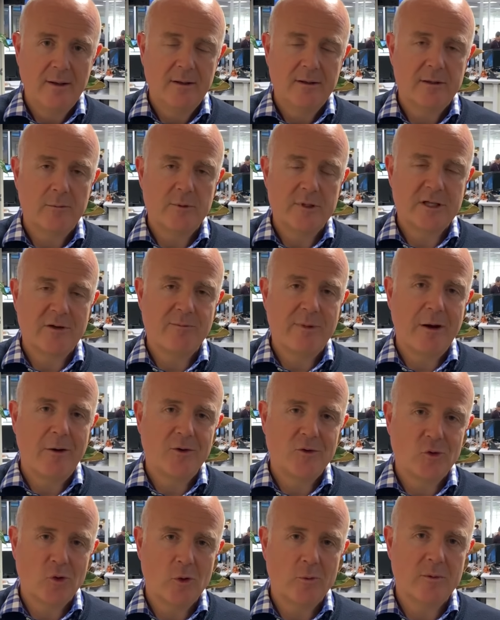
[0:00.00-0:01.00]
The risk of
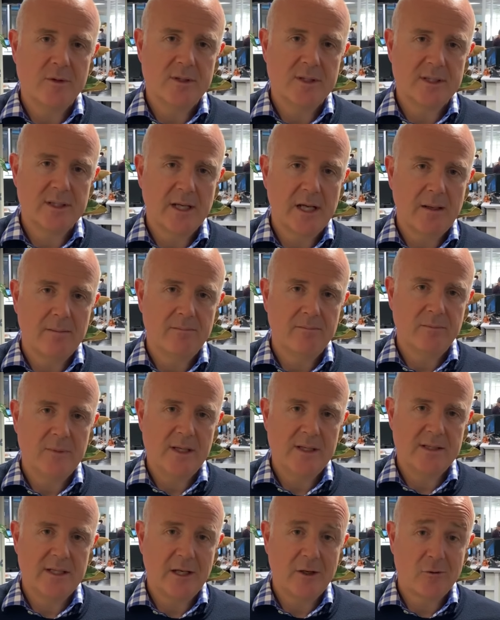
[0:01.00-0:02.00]
barotraumas
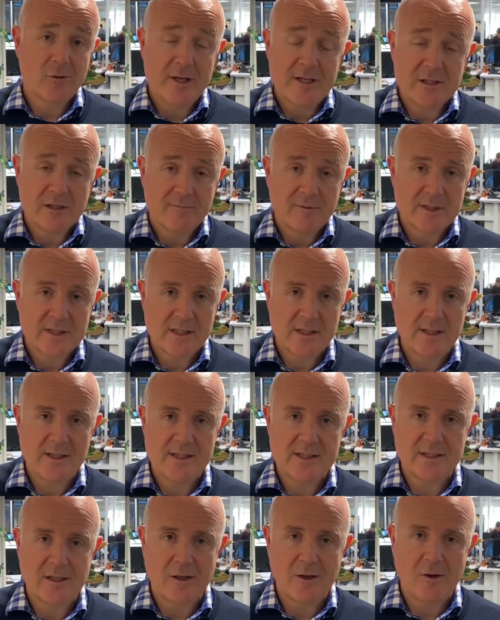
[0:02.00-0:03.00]
is increased, obviously,
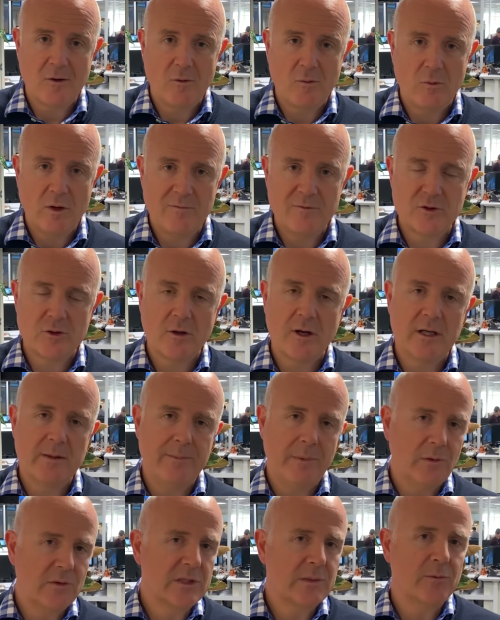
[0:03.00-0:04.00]
so we've tried to
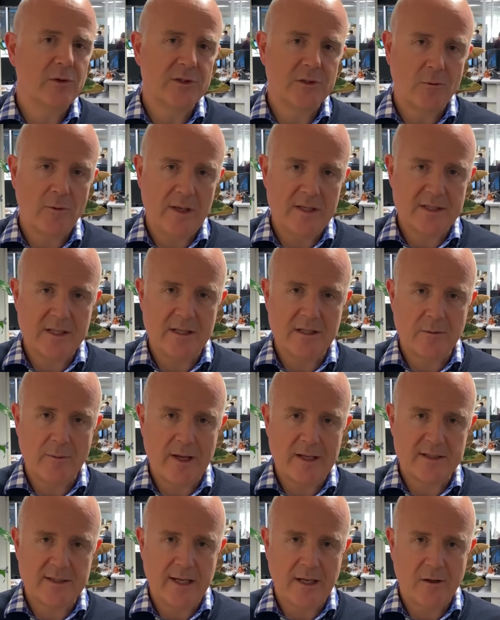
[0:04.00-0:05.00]
build some resilience into
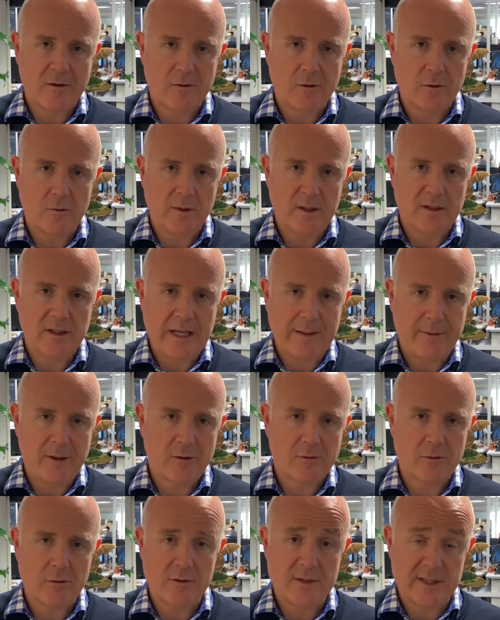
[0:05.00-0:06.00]
our tech crew and cabin
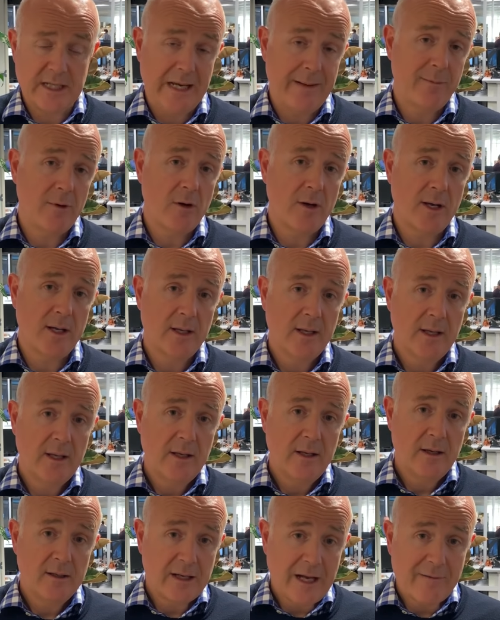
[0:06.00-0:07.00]
crew standby
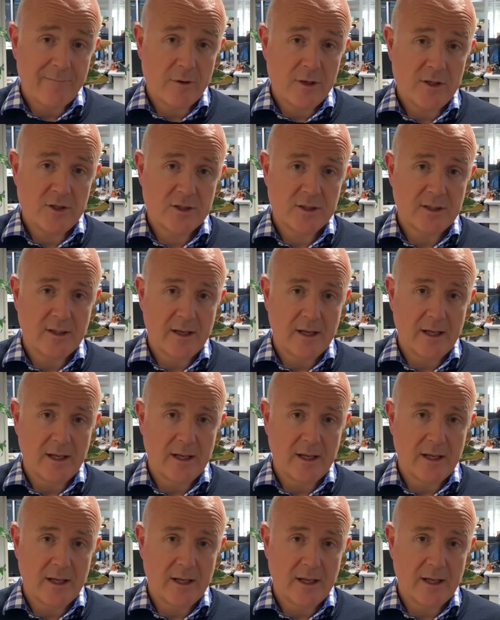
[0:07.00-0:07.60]
coverage.